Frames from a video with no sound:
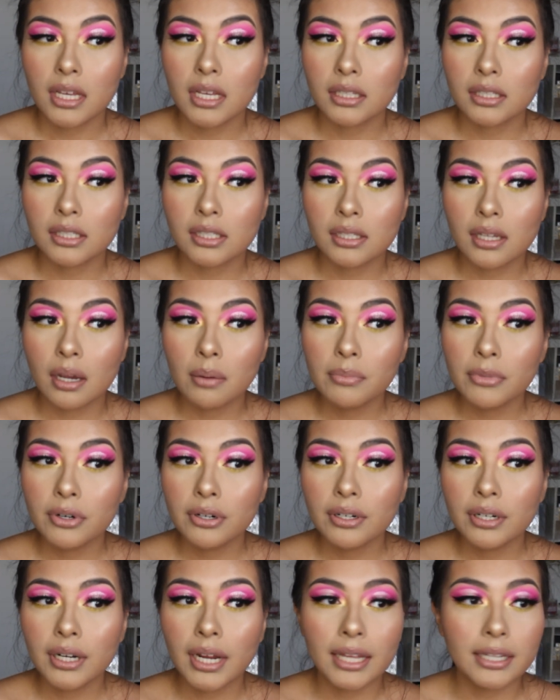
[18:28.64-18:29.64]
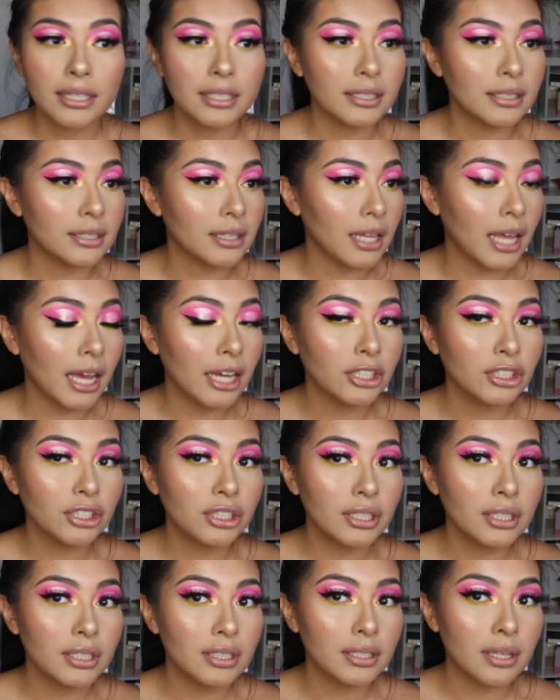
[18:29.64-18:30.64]
it's summer and these
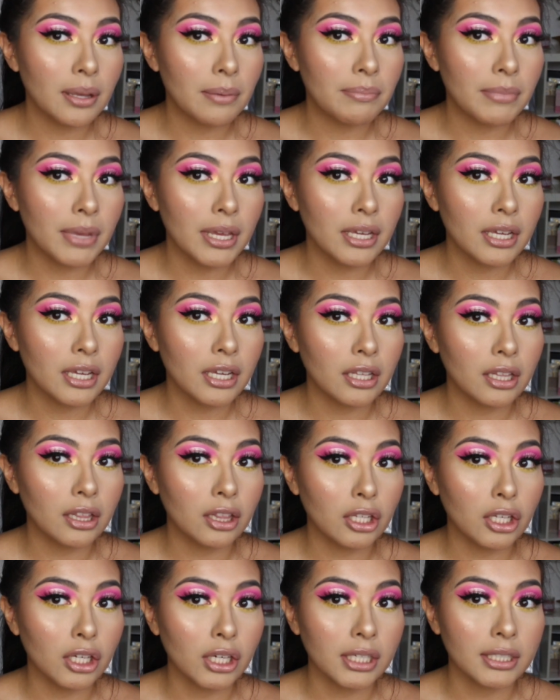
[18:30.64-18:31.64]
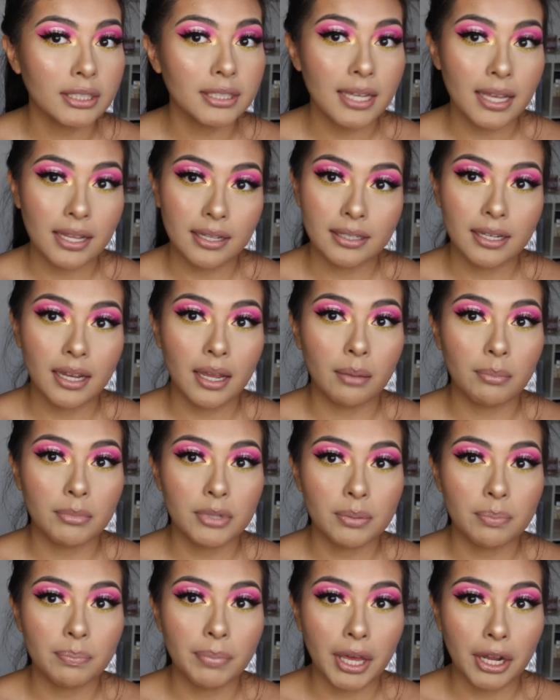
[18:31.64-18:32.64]
lashes make it look 10
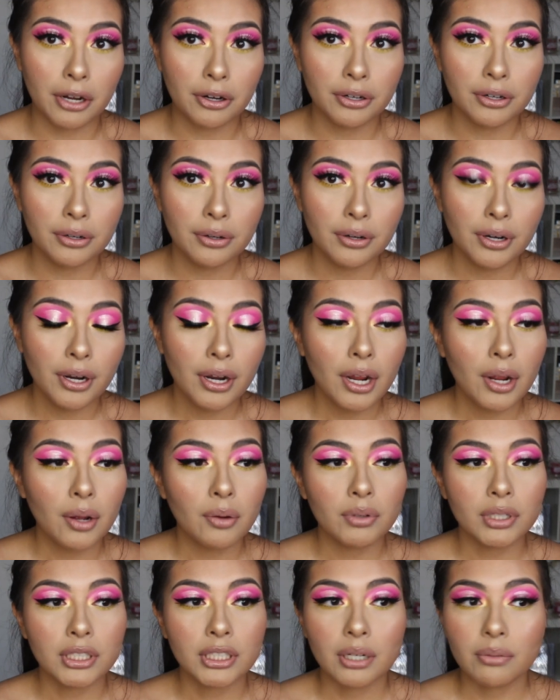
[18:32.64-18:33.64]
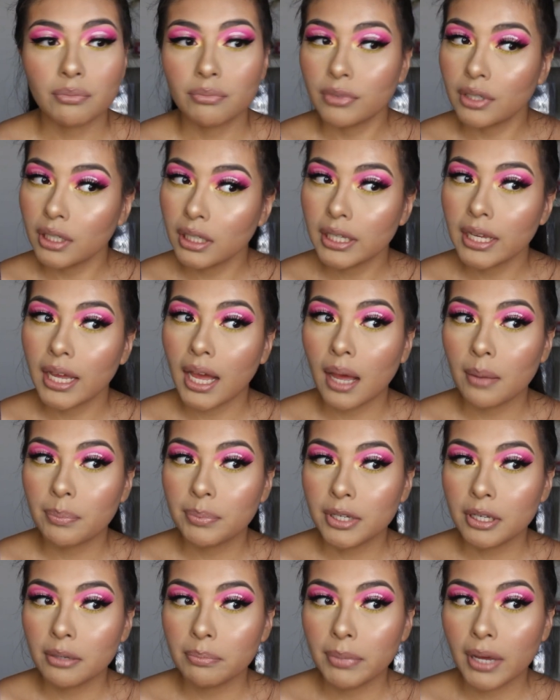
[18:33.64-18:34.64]
times better, which I'm really
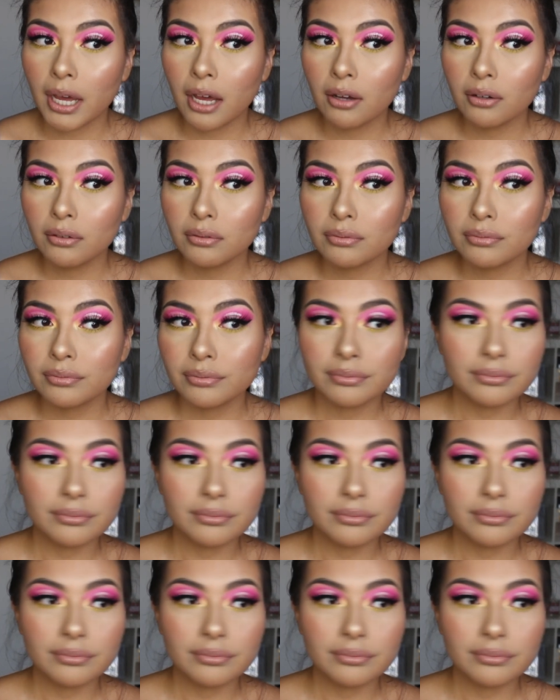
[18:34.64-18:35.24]
happy about.